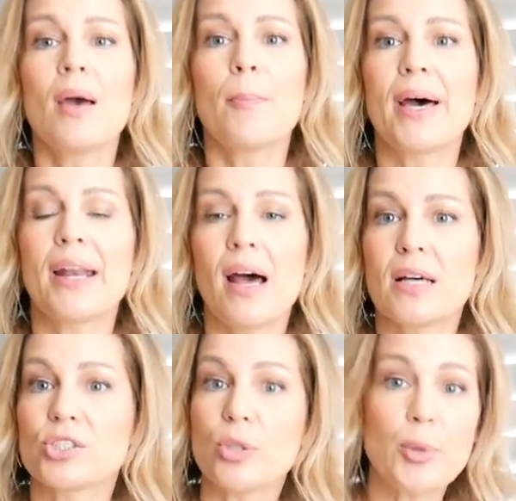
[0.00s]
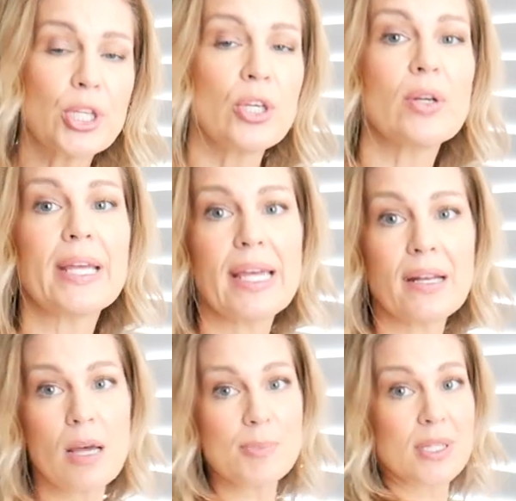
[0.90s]
But uh, super cute, again,
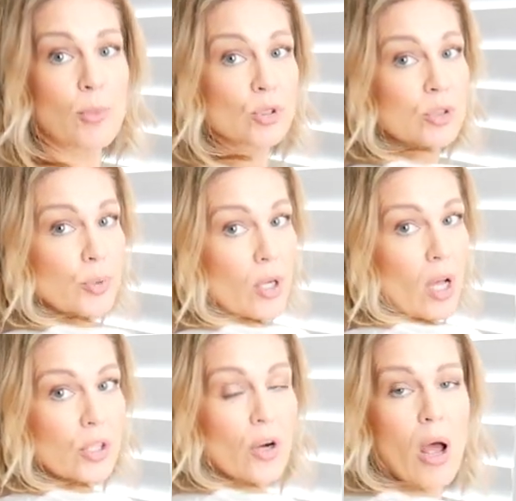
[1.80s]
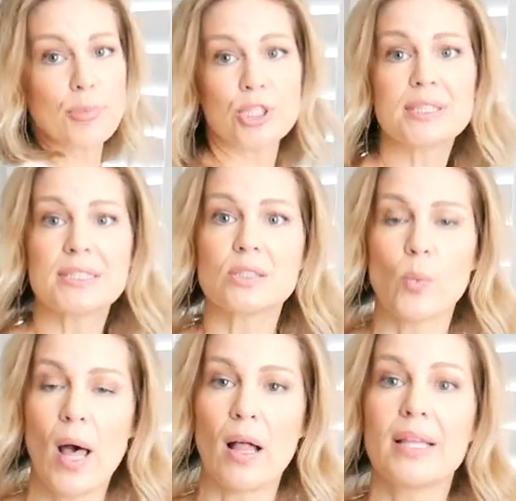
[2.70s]
comes in multiple color options as
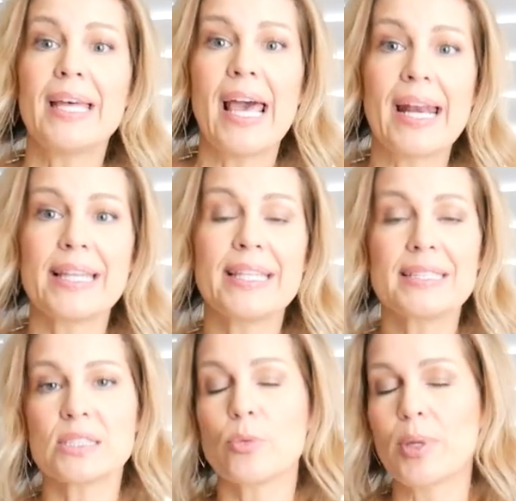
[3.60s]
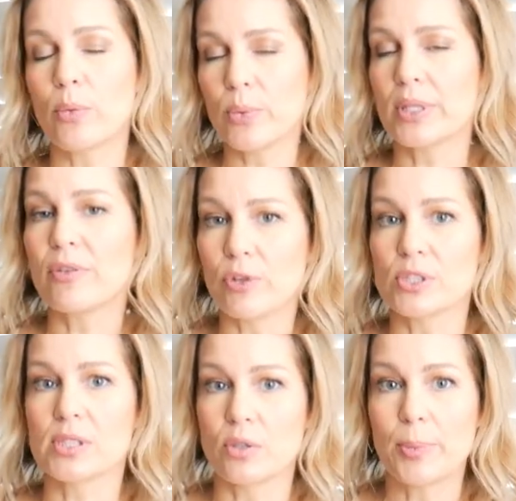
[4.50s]
well. And I think this would be a really
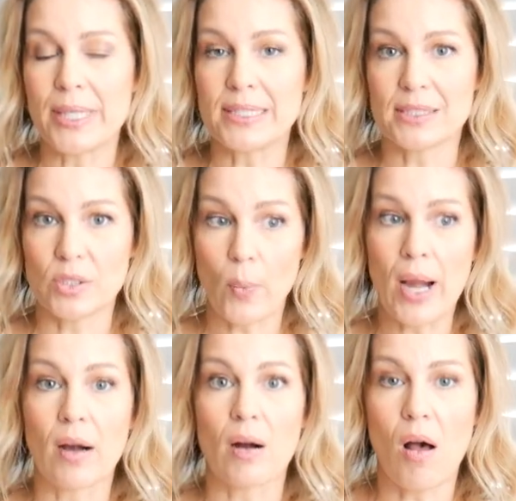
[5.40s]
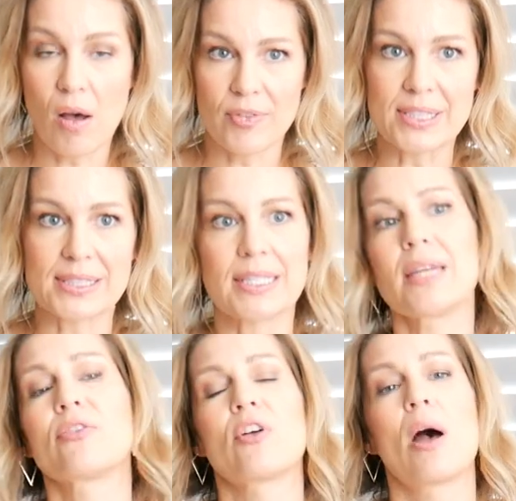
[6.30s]
versatile piece to wear,
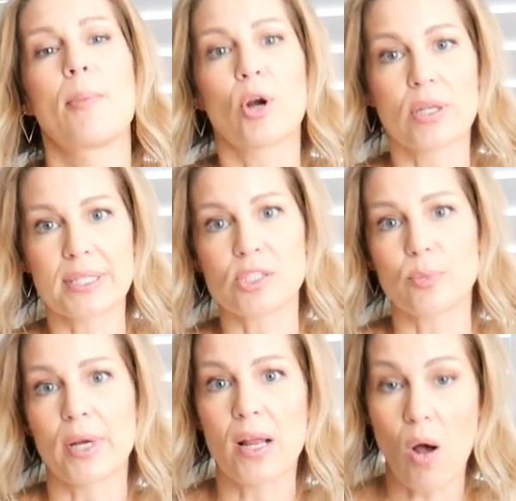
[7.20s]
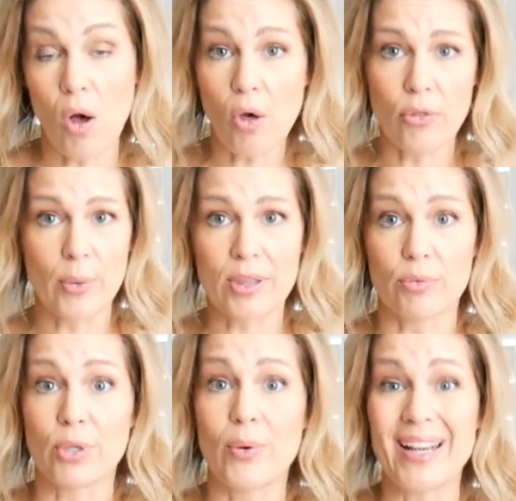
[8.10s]
obviously, from early spring all the way
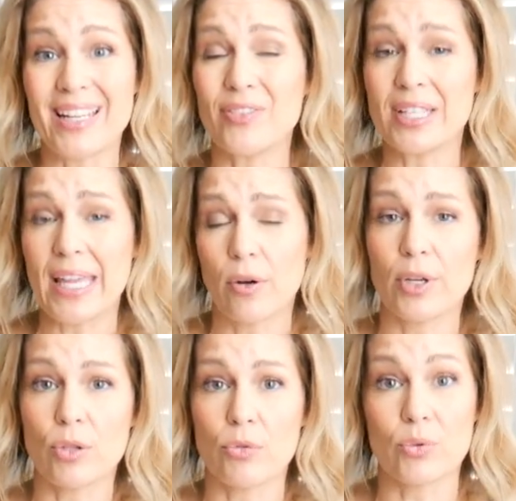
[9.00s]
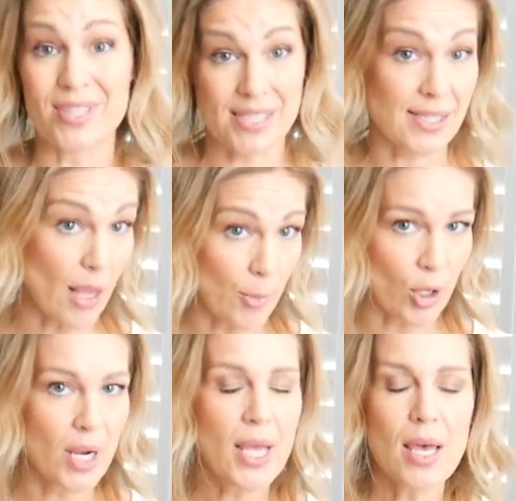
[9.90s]
through and even carry you through the
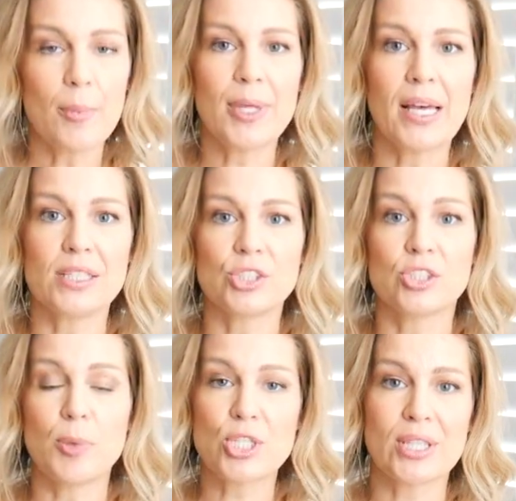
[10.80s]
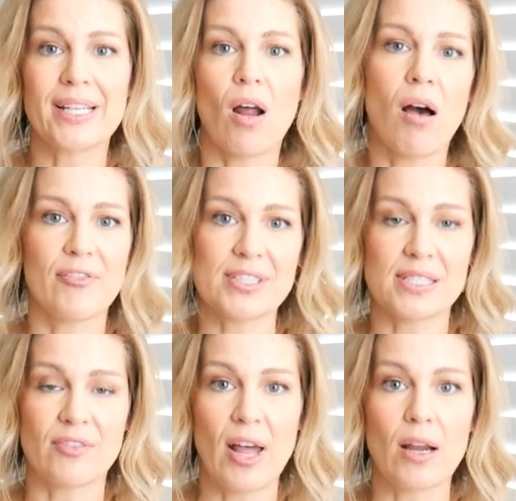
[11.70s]
summer. Because especially in office
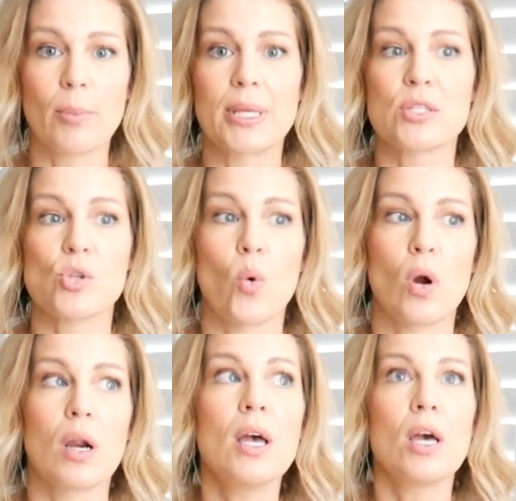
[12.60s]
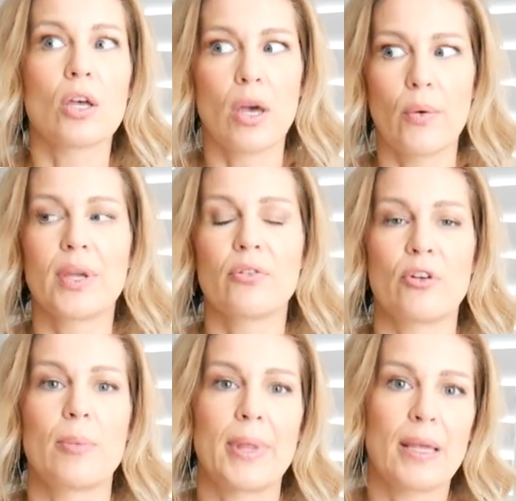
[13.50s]
environments or going
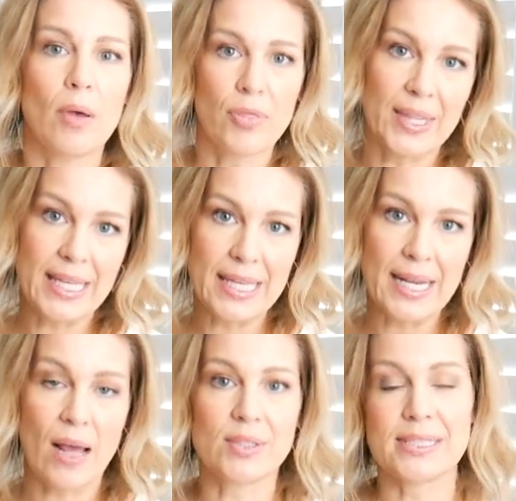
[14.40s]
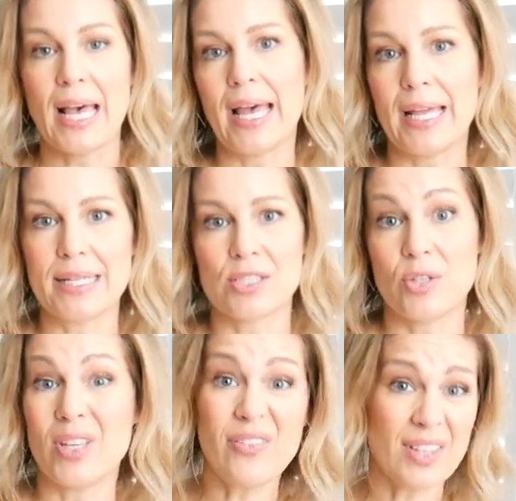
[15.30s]
from like the heat outside into
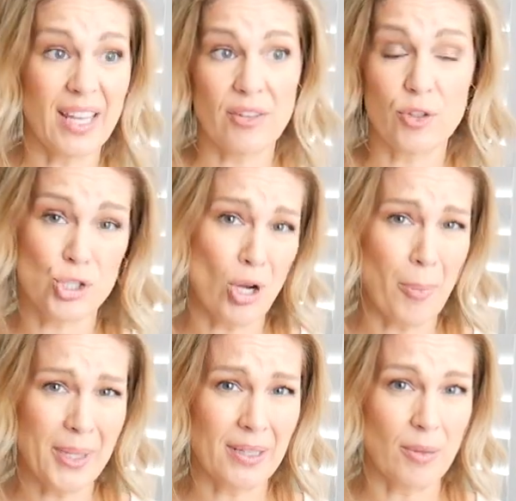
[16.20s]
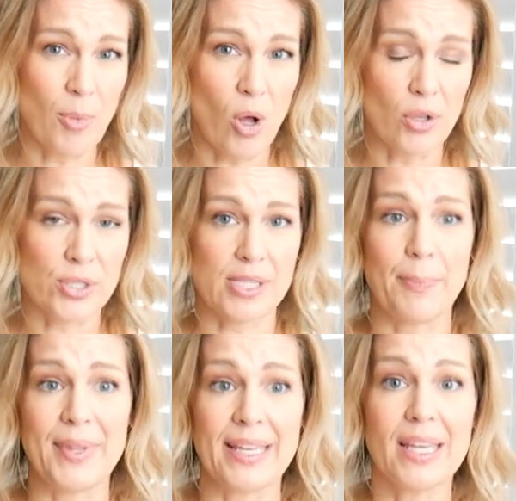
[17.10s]
even like if you're shopping at the mall or
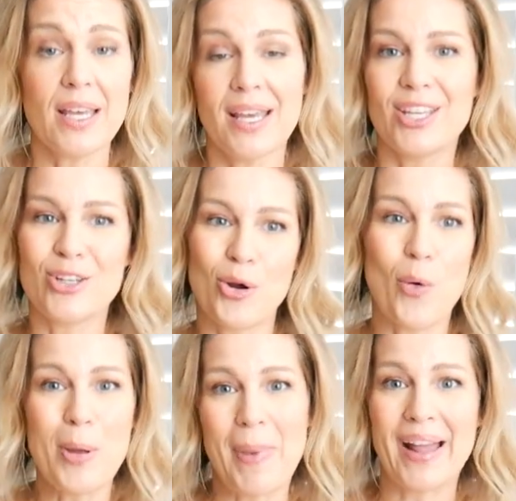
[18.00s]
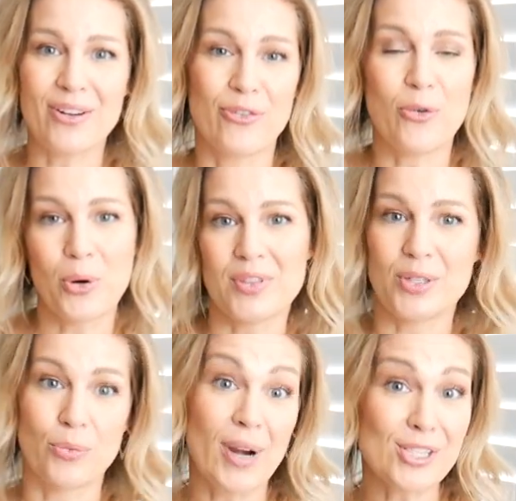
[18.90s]
something, you know, going back and forth
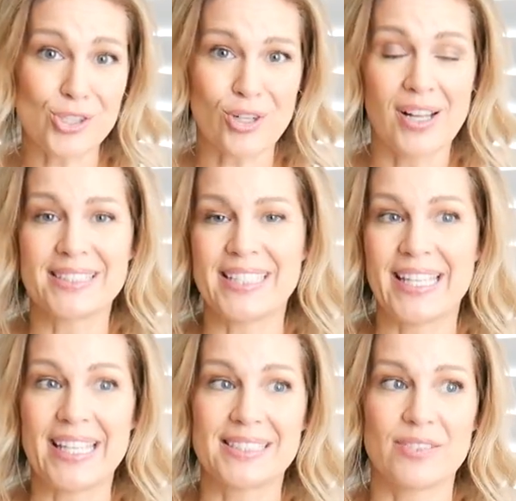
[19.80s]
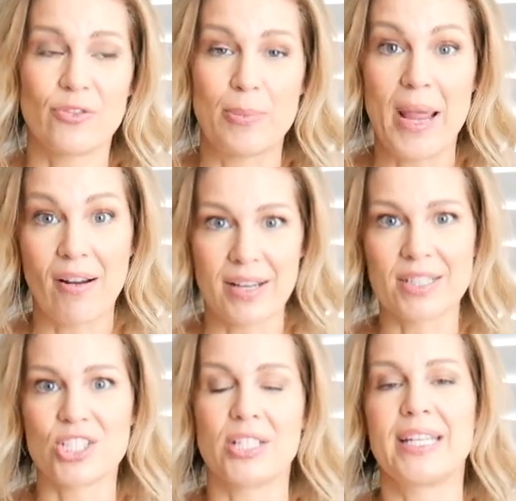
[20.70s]
into restaurants, it gets from air
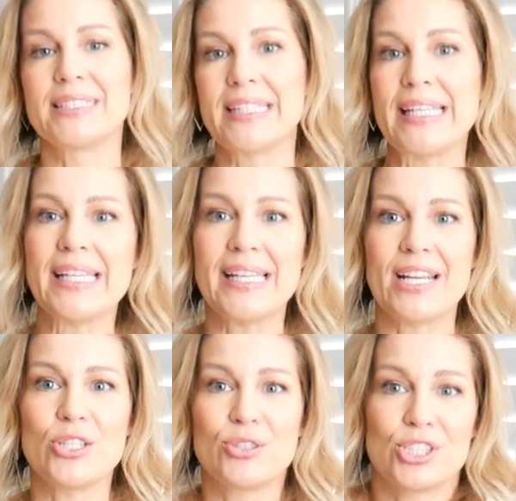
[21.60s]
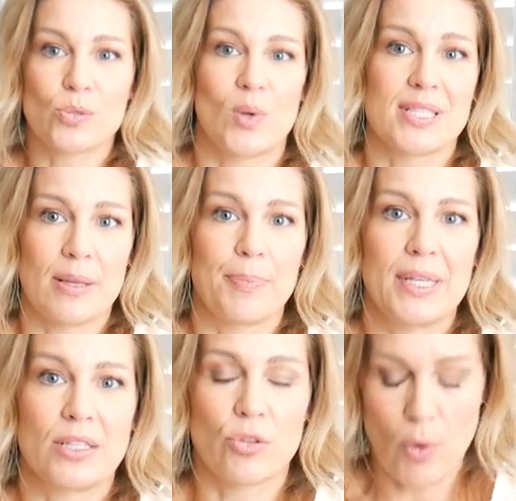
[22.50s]
conditioning to heat and you just want
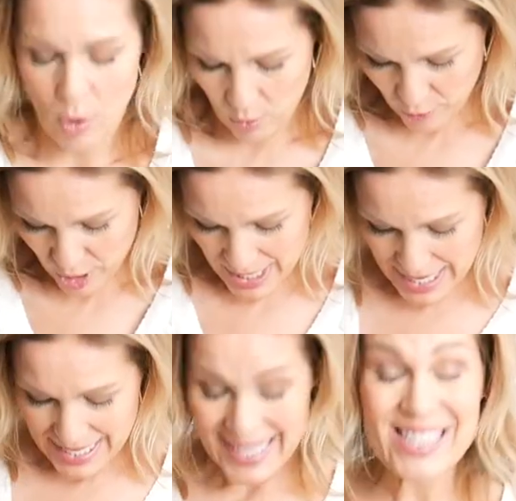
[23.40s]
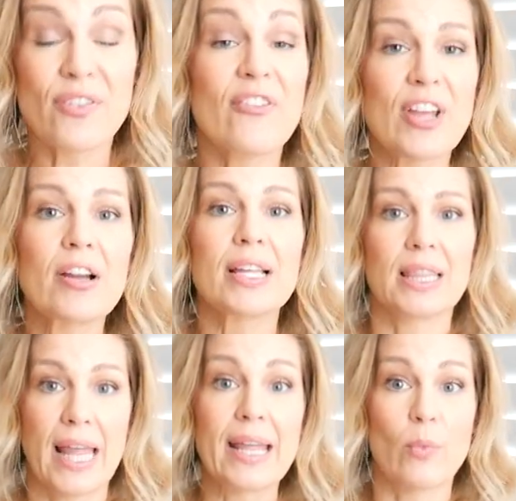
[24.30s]
something to throw over. It's a very
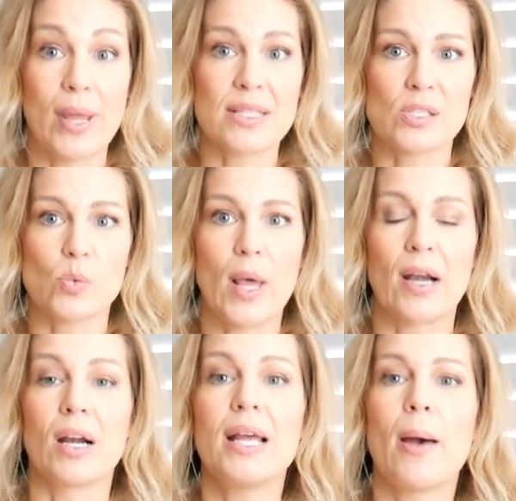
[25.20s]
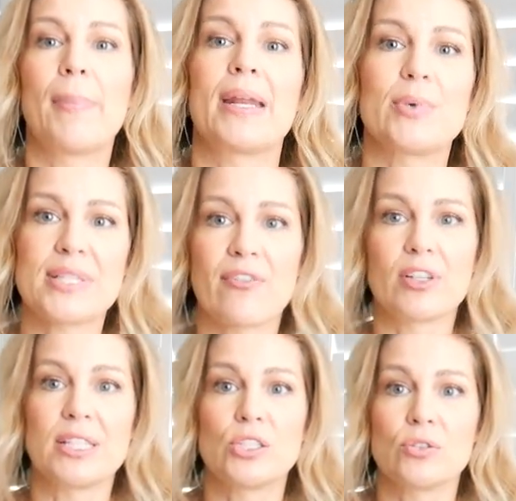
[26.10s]
lightweight sweater, but it would
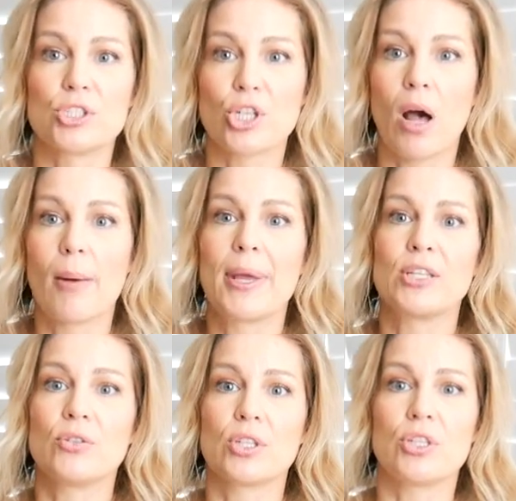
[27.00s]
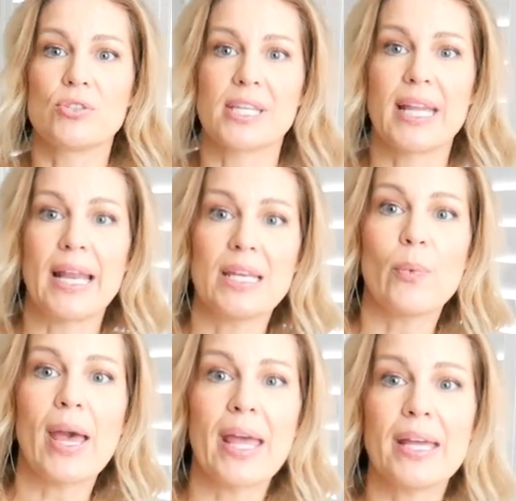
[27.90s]
definitely do the job and you could use it
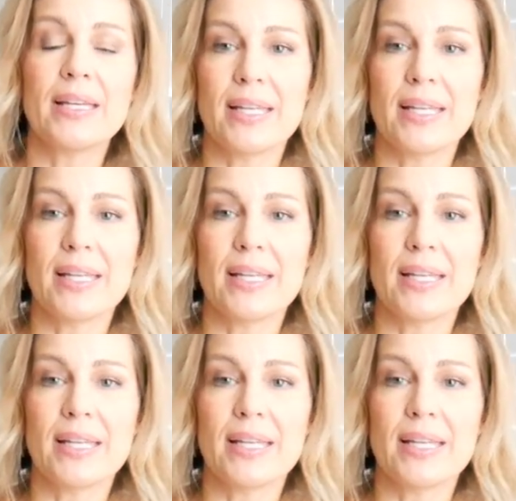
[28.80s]
anyway.